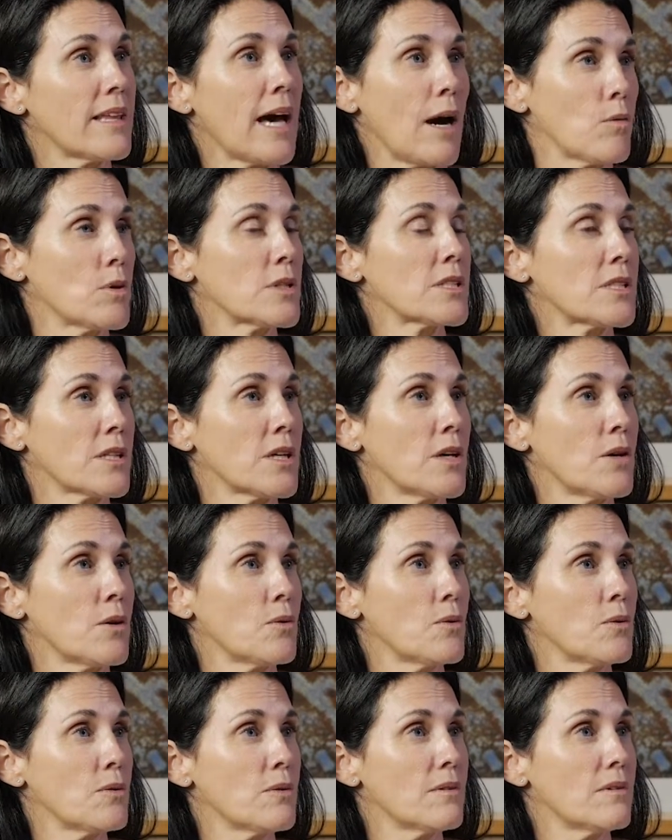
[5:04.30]
that was
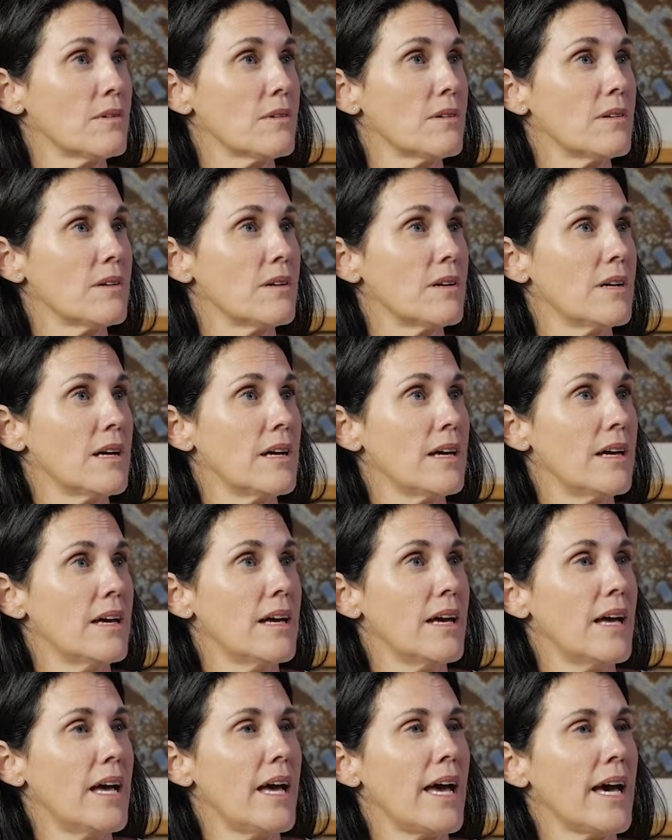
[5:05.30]
you.
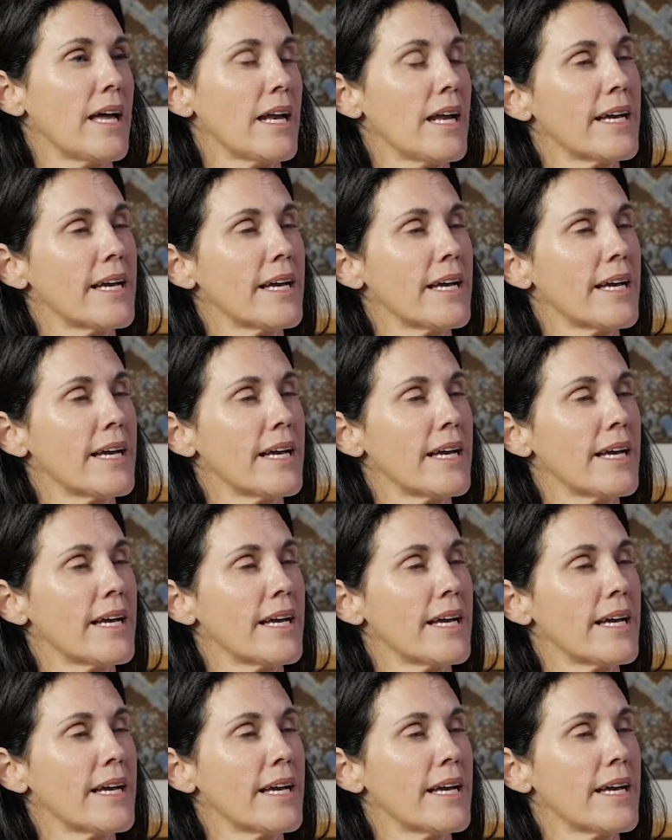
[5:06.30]
And